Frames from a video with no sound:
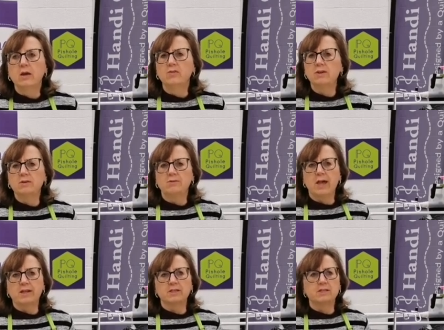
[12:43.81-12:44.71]
And the reason for
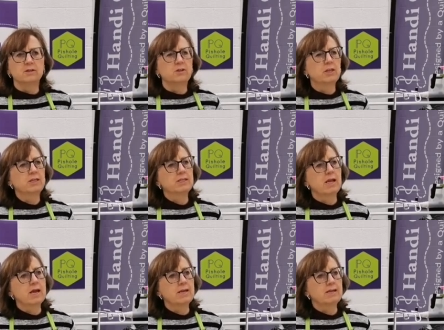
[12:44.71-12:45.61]
that is that things
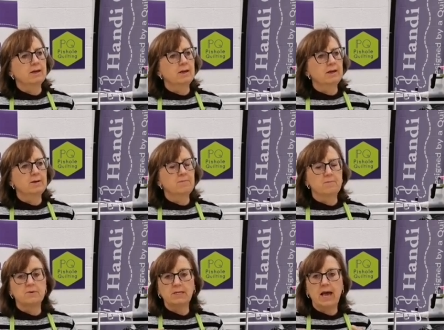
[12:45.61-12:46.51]
like
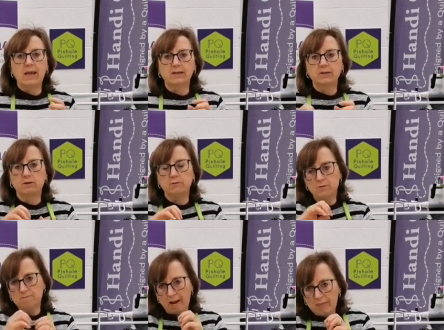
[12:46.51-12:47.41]
metallics,
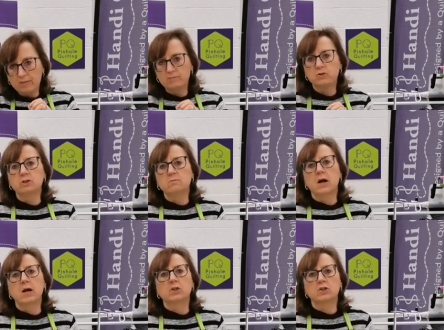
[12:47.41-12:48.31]
if you bend them too
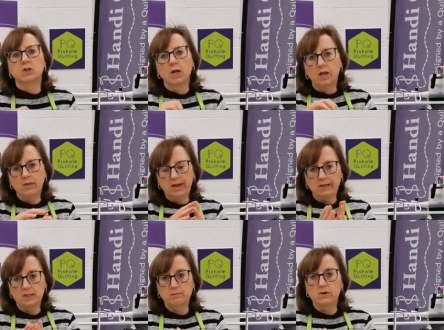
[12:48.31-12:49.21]
much, that
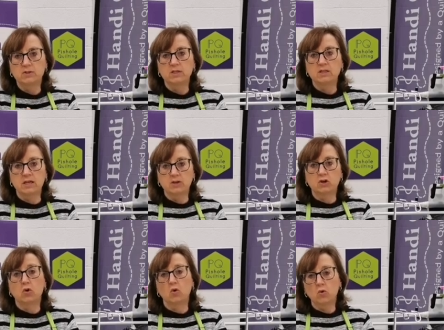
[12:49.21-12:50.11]
exposes the
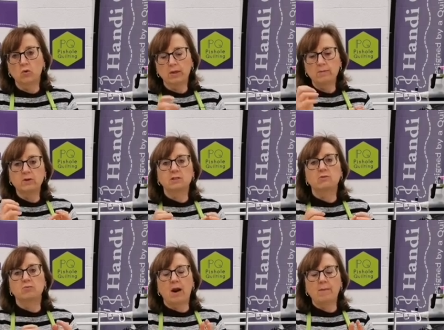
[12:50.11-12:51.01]
inner core. They're
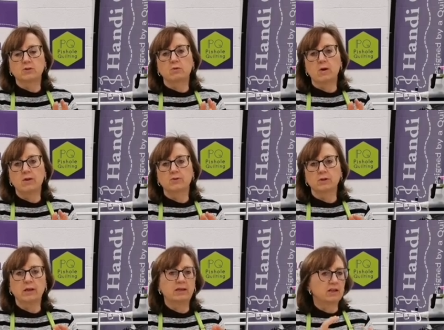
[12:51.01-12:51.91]
mostly wrapped around
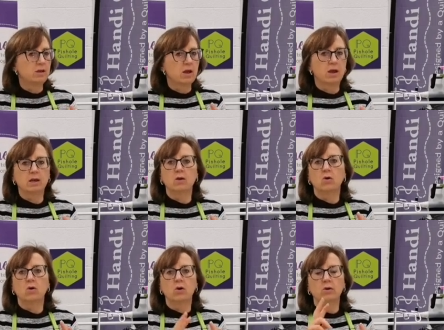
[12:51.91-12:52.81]
like a
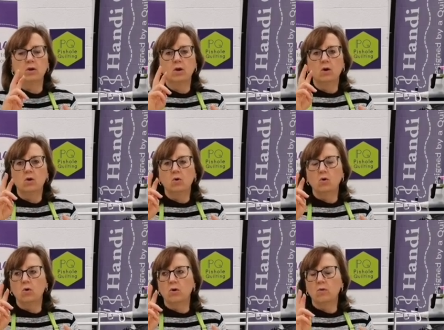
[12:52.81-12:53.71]
nylon
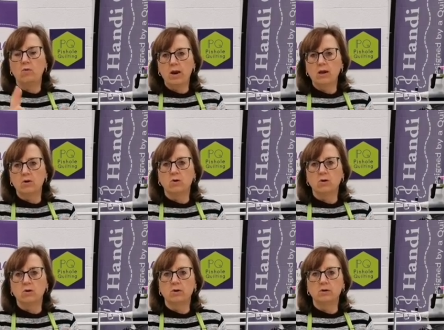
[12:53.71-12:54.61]
or a
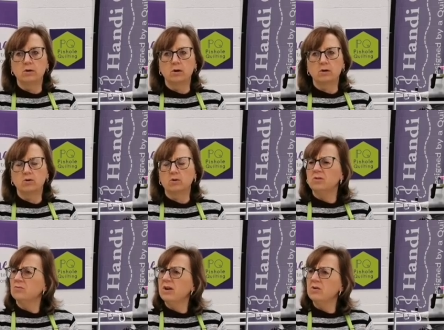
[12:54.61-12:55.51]
rayon,
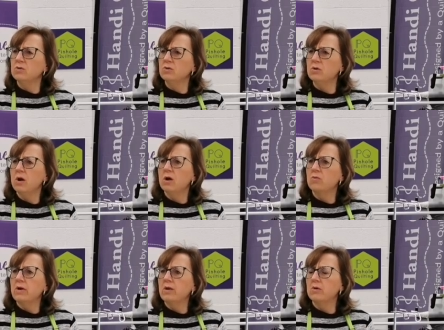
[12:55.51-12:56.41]
not a rayon core,
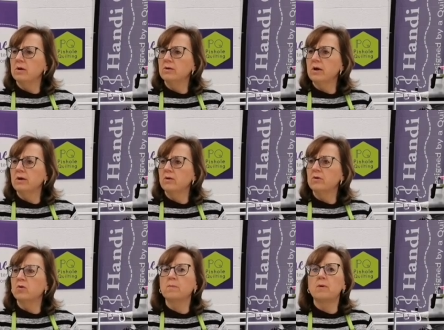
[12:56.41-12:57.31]
a
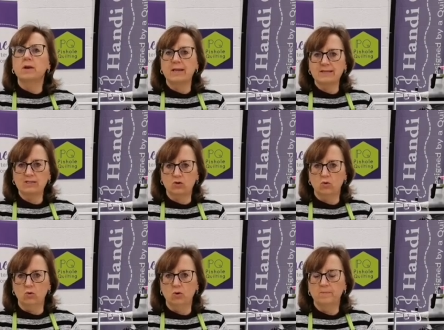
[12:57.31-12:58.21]
nylon or a polyester
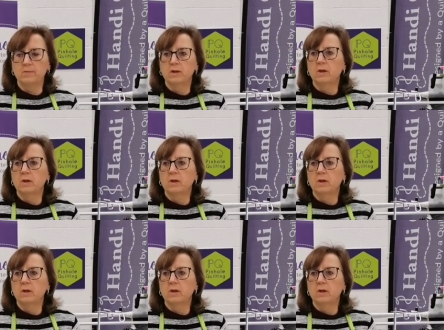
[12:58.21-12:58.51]
core.